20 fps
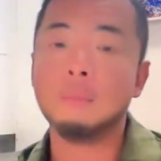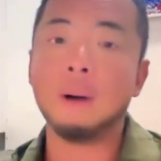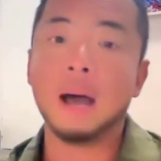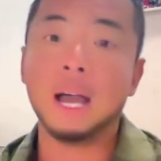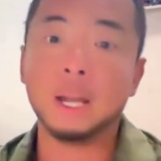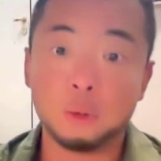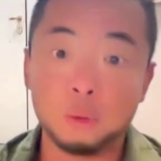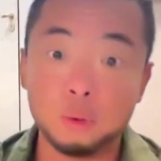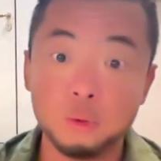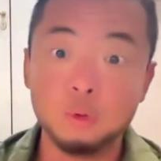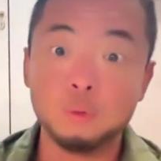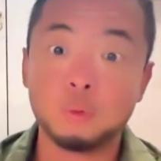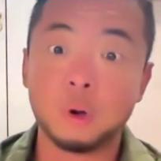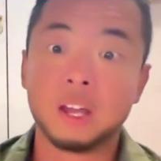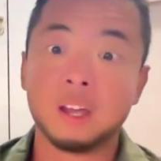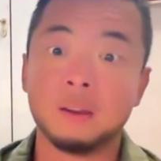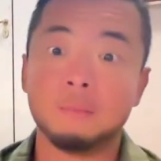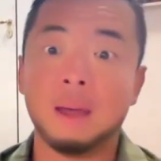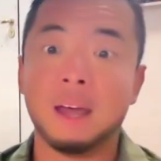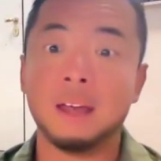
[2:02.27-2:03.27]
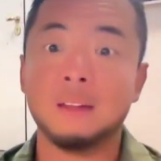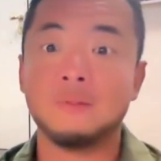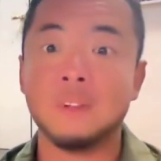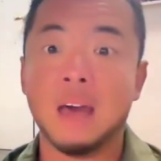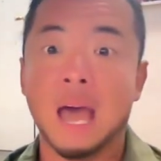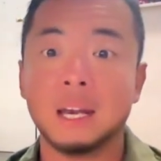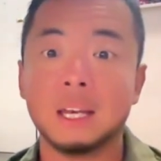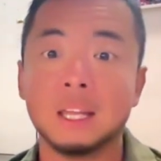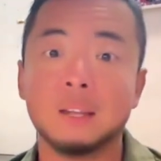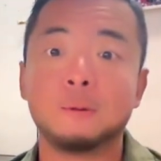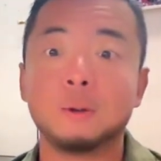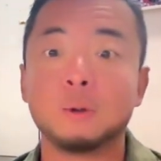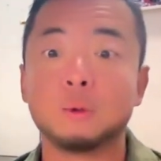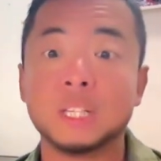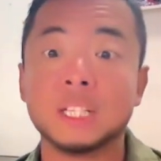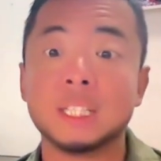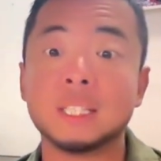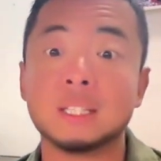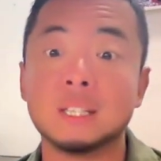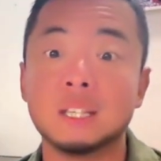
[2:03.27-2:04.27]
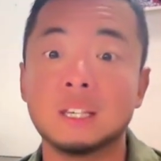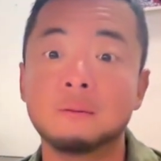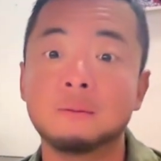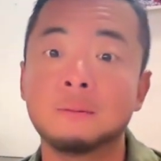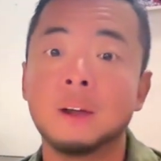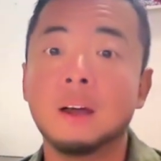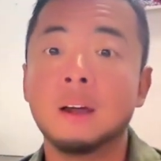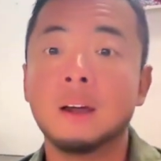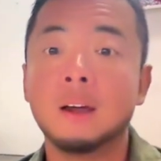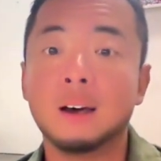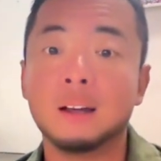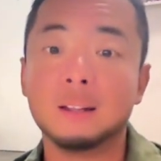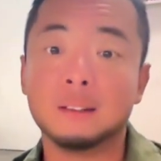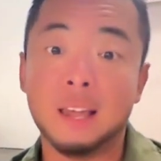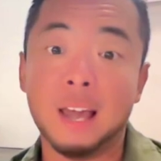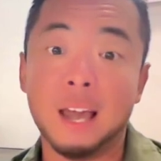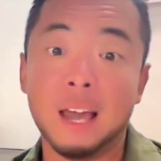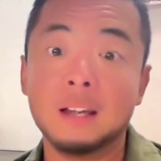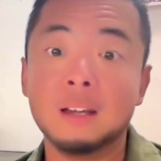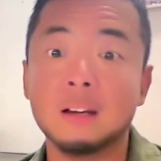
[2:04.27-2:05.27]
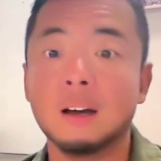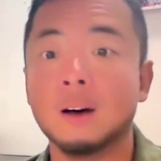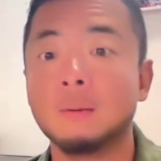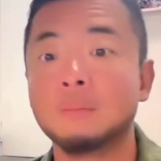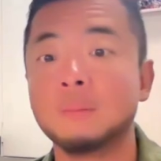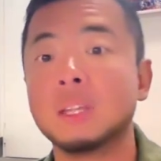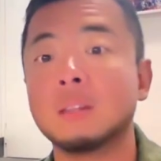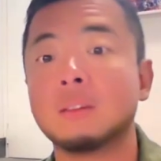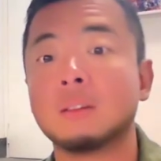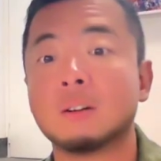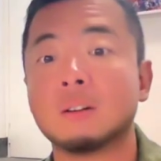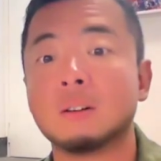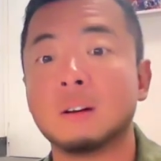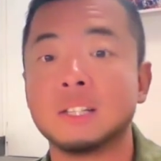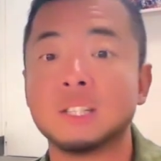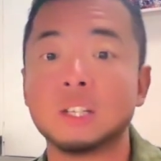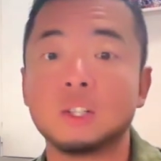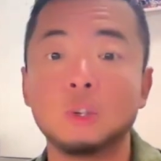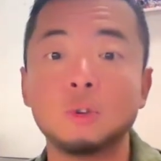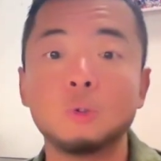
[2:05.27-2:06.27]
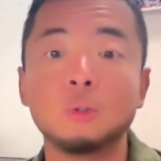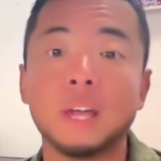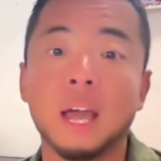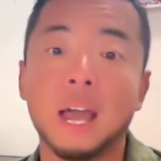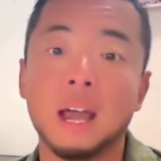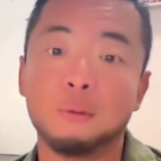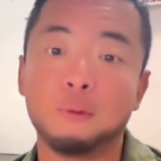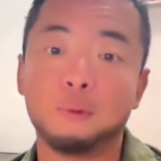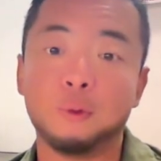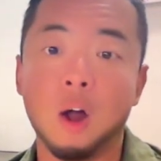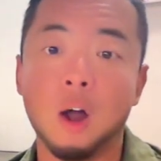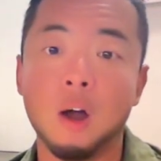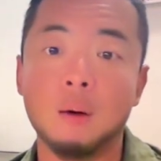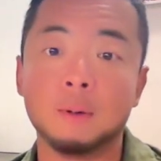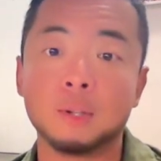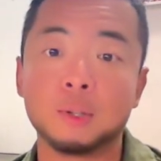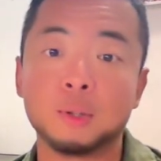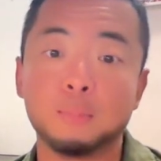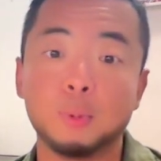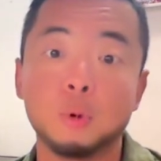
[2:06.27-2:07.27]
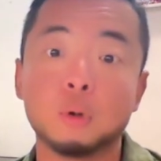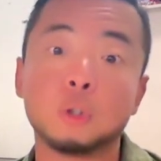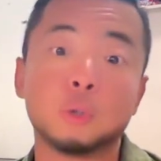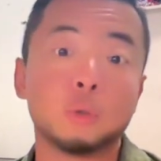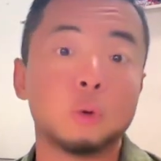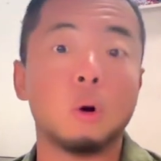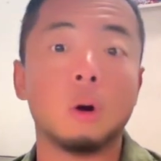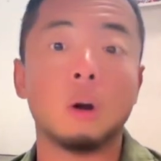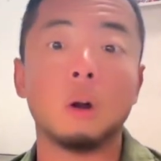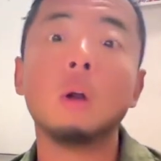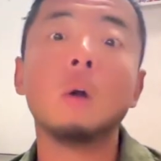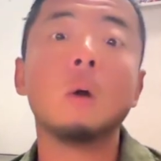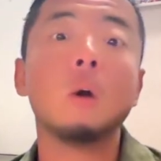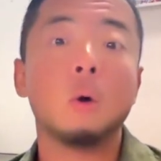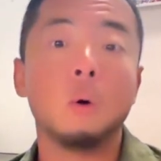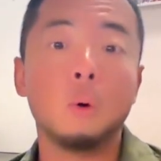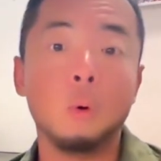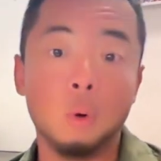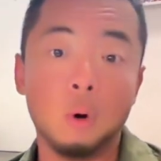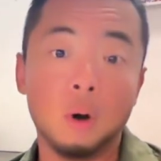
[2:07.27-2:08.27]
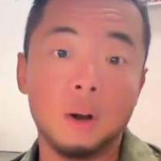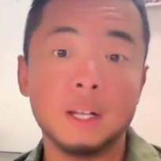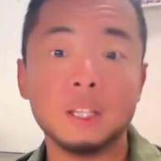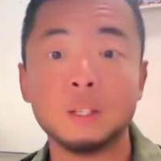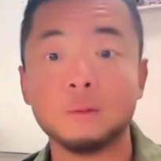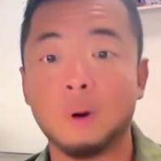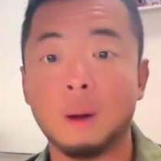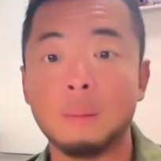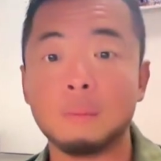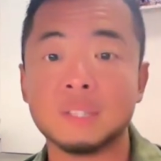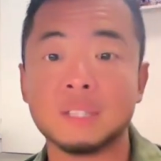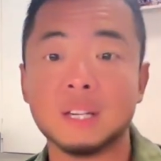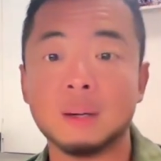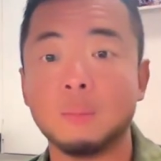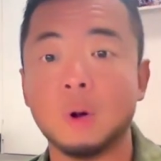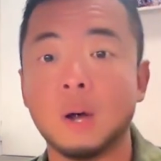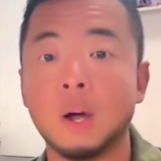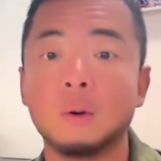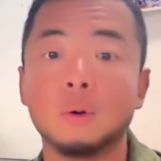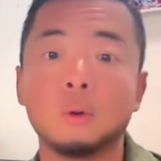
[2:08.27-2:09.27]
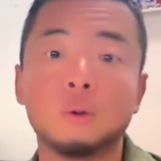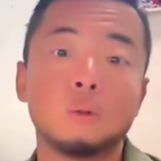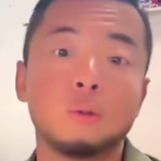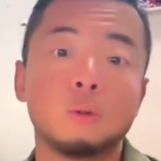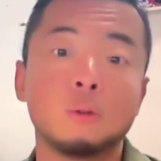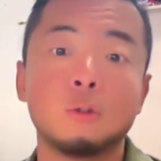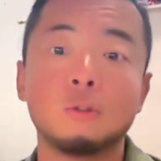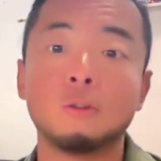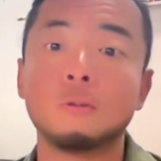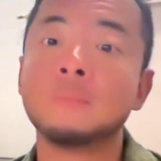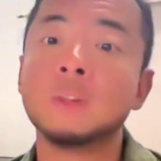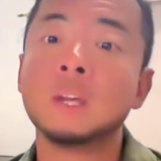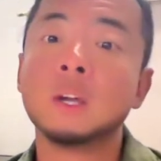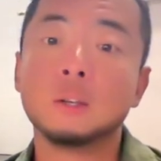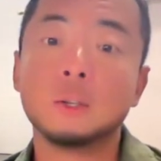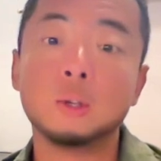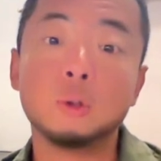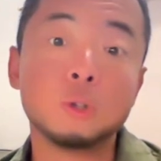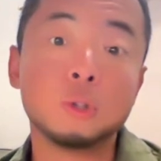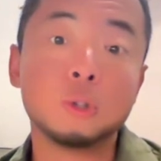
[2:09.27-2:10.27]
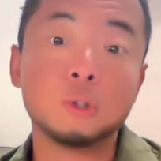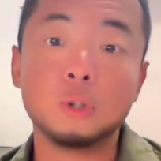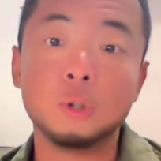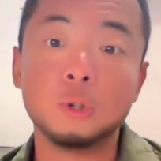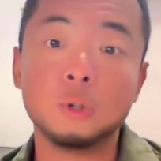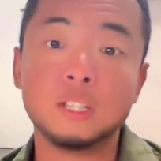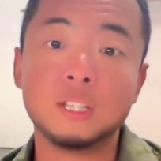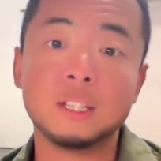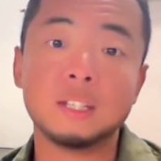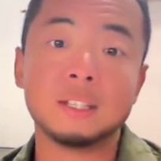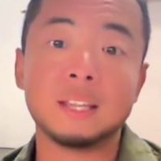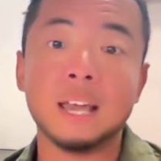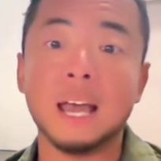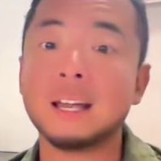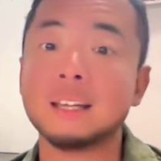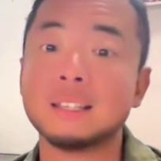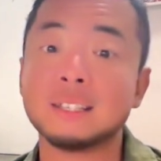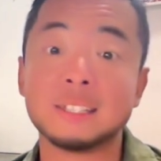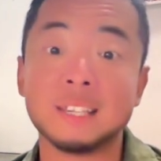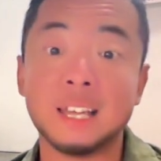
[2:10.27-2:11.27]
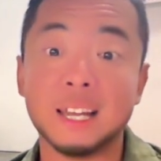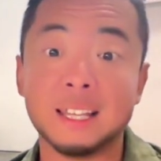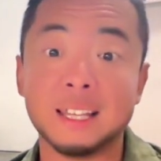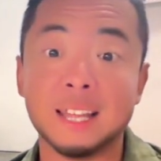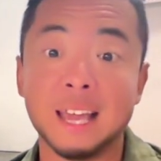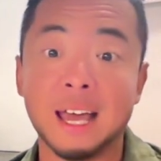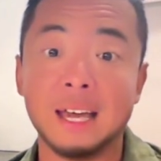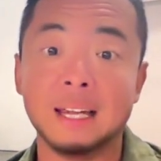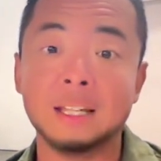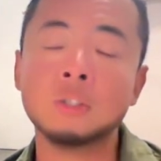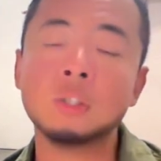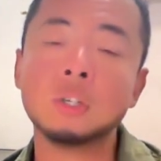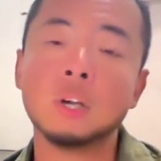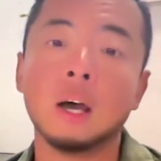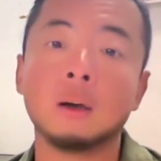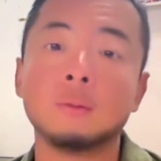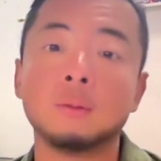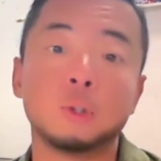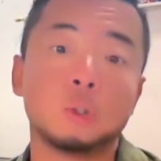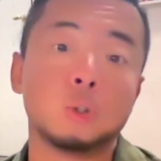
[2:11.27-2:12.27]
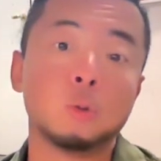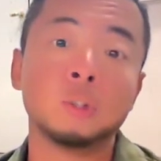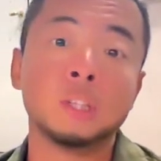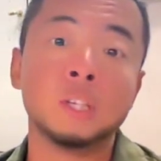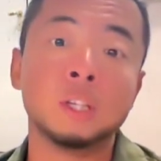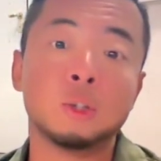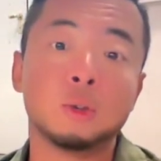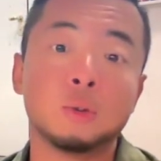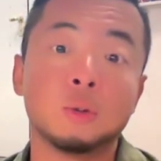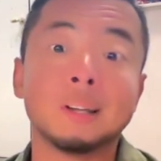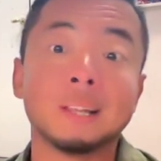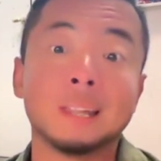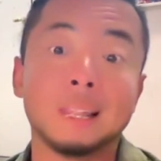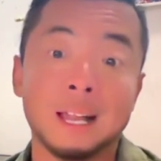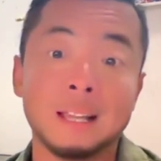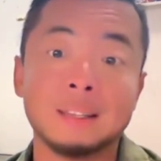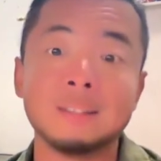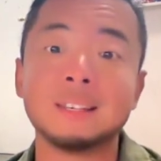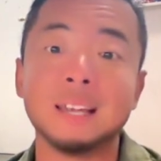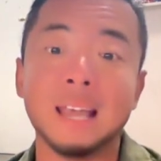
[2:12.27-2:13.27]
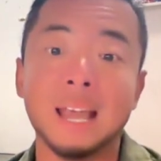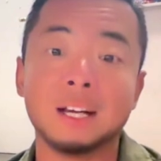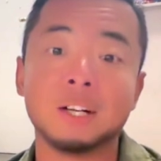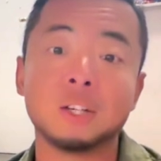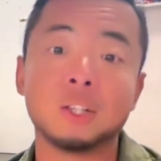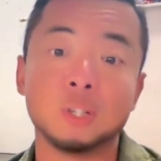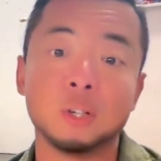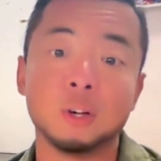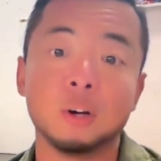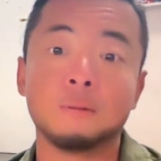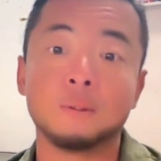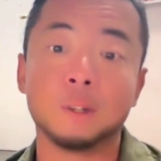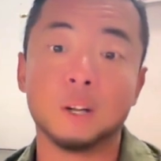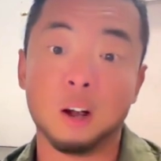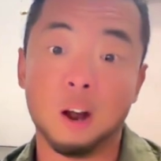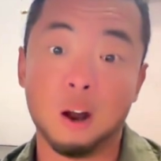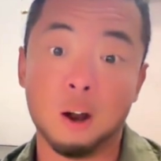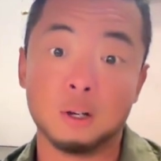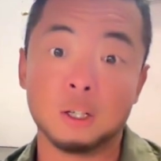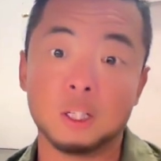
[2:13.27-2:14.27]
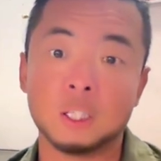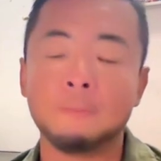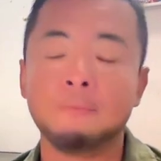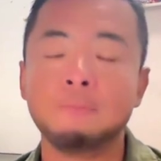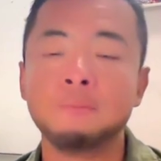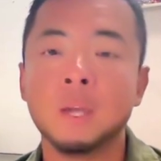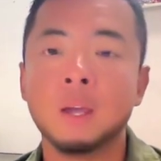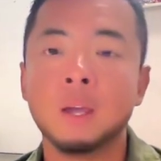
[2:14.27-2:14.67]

I do recommend that if you receive a deck, either as a new deck from a bookstore or it's from someone who used to use his deck as a second hand, you do need to cleanse the energy of the cards.